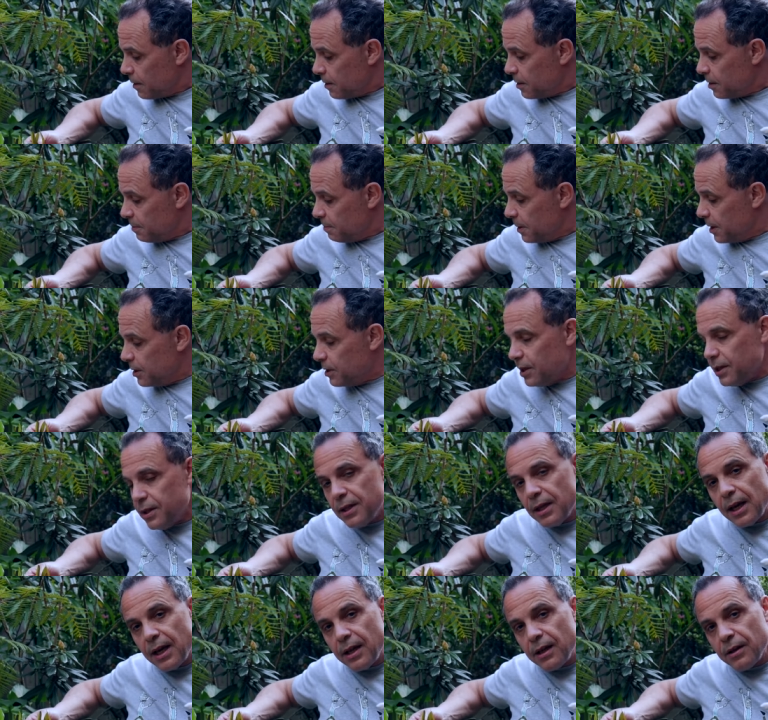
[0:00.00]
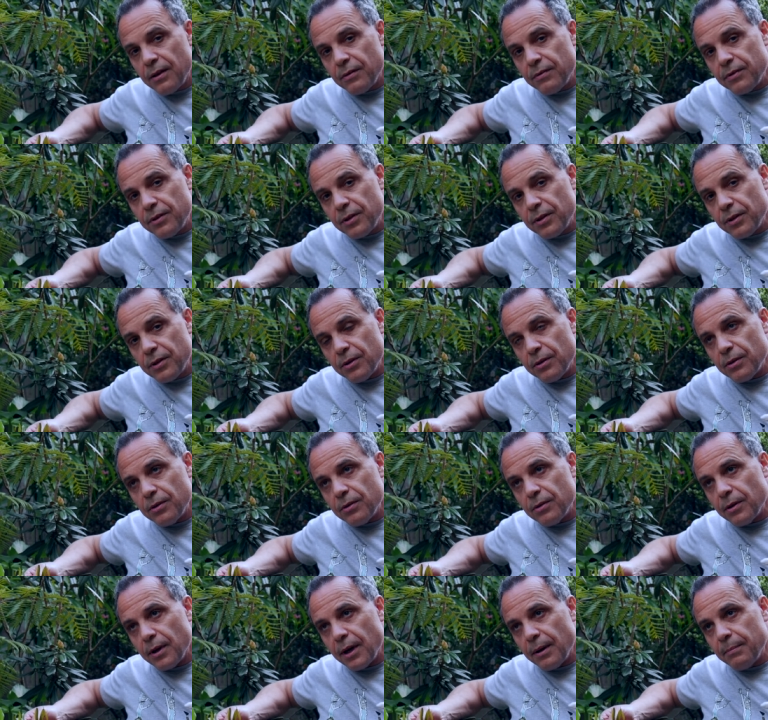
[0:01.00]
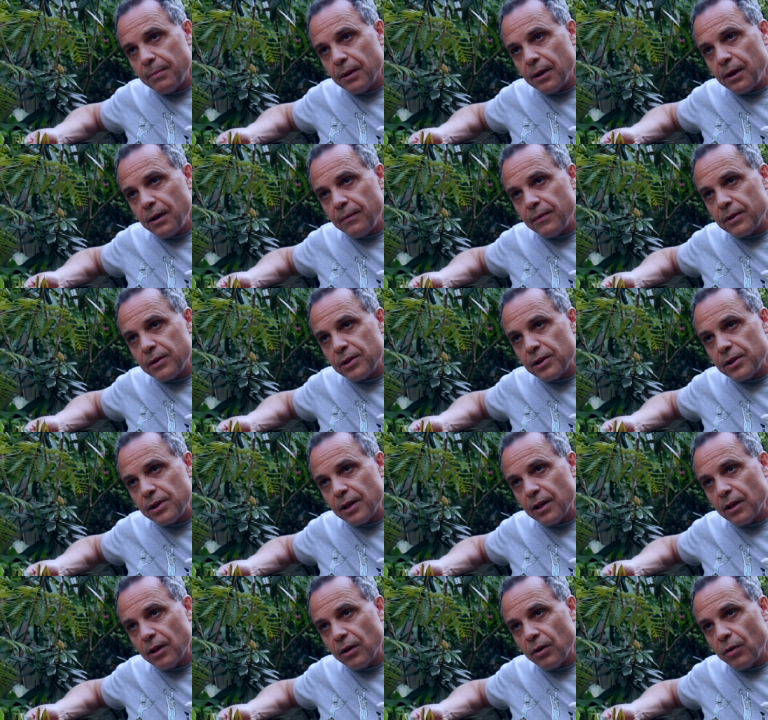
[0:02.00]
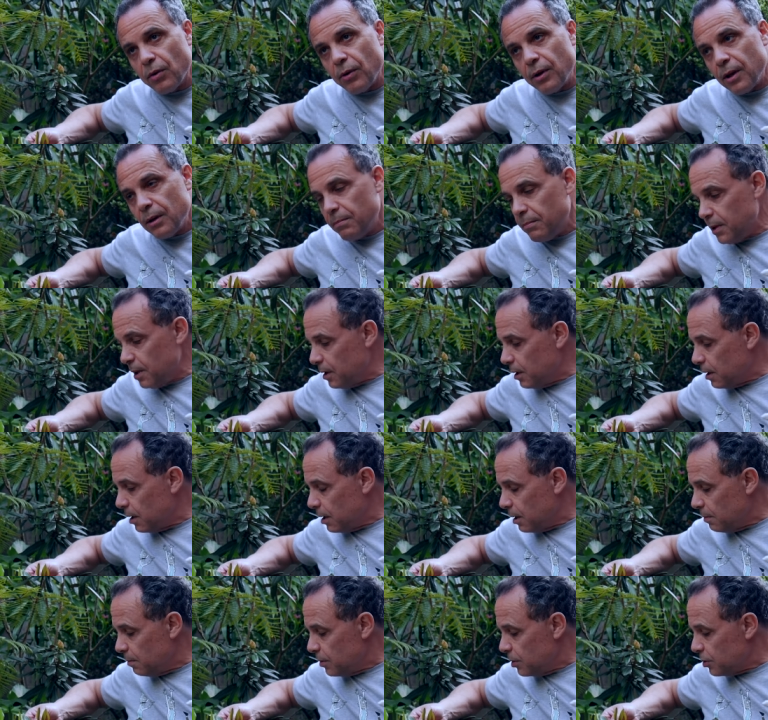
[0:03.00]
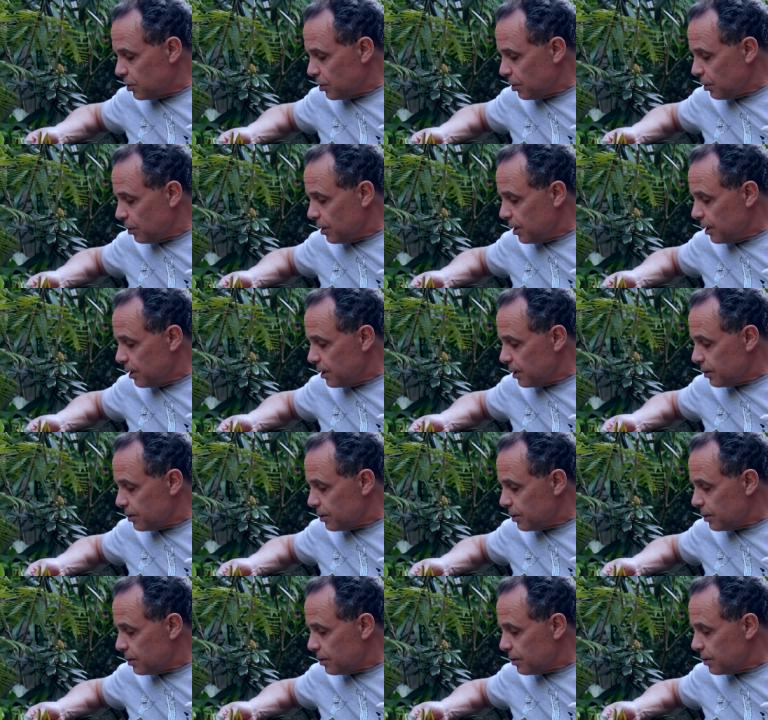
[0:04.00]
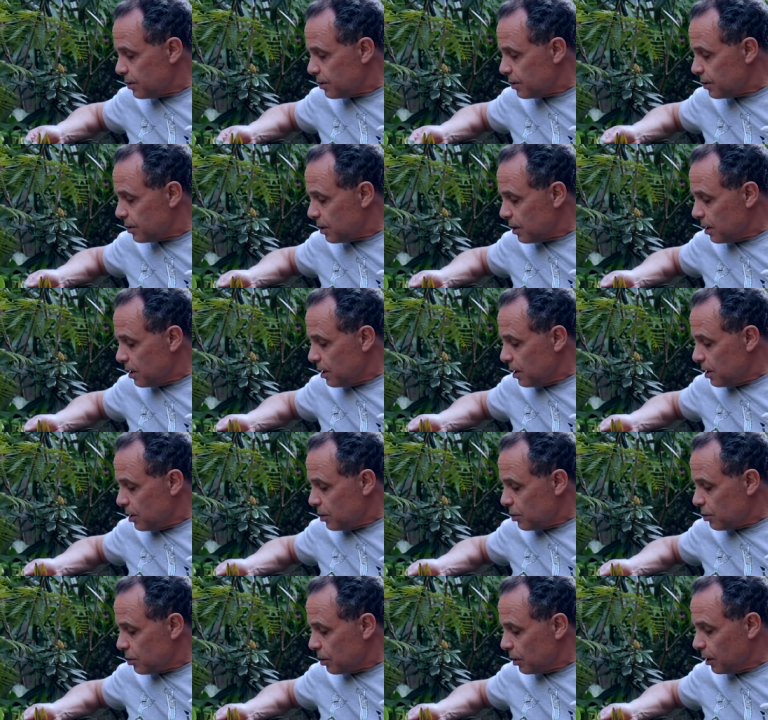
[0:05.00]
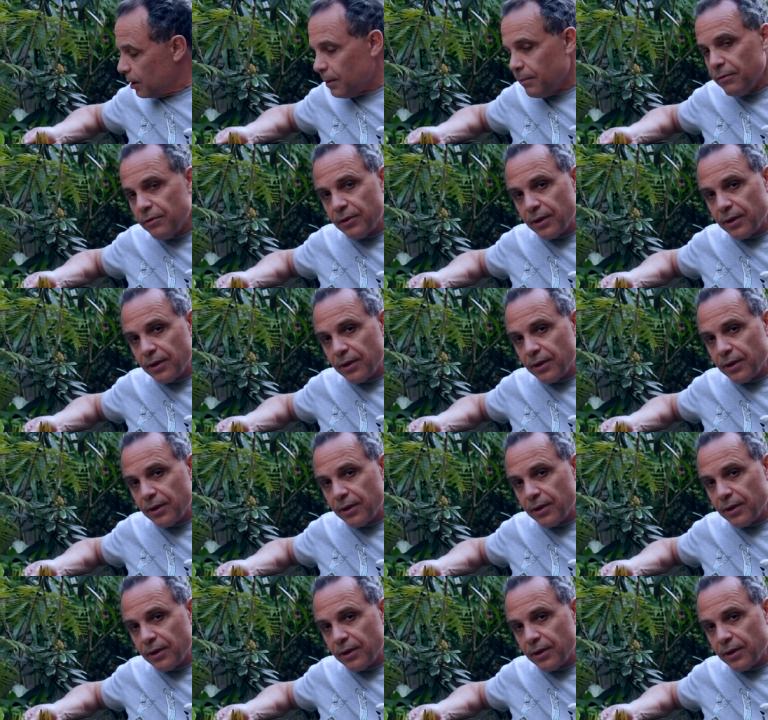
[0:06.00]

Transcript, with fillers: species native to, I believe it's just Illinois and Missouri. This is Trillium